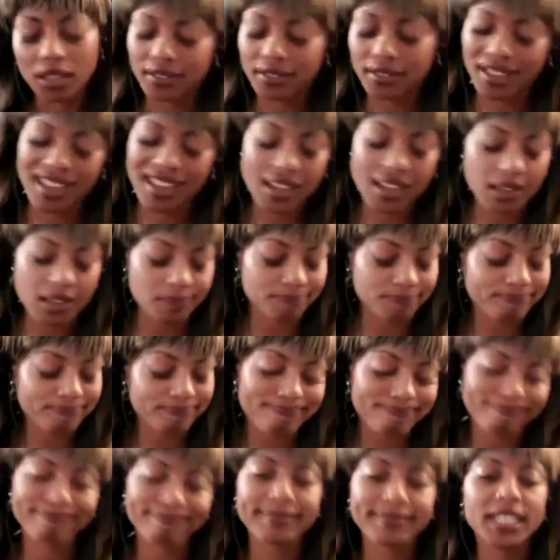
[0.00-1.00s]
That
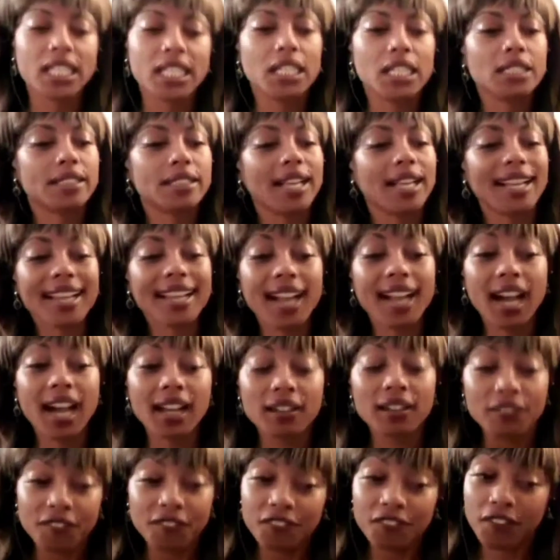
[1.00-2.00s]
kind
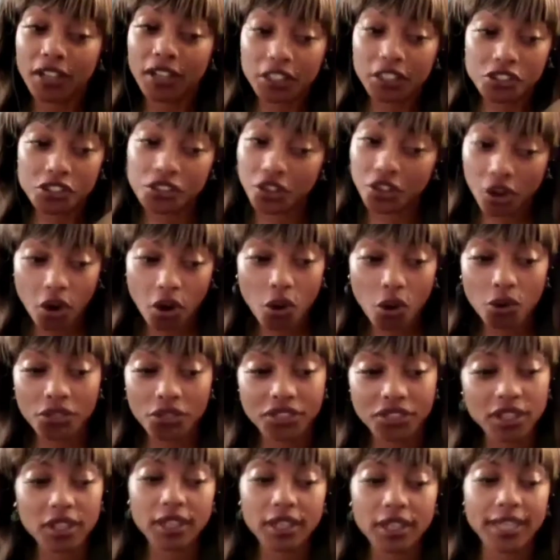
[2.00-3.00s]
of fucks your whole
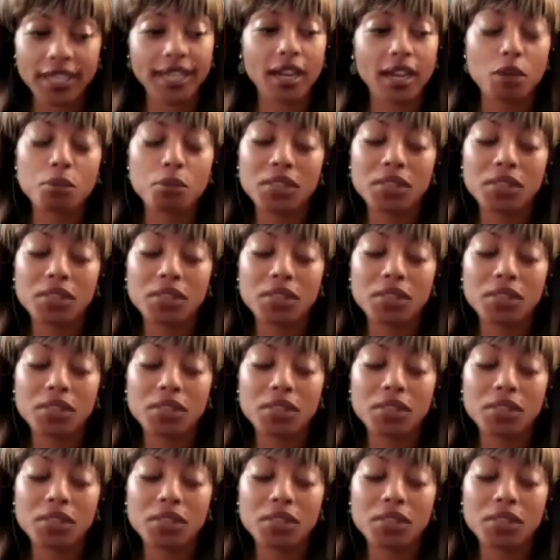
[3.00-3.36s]
theory up,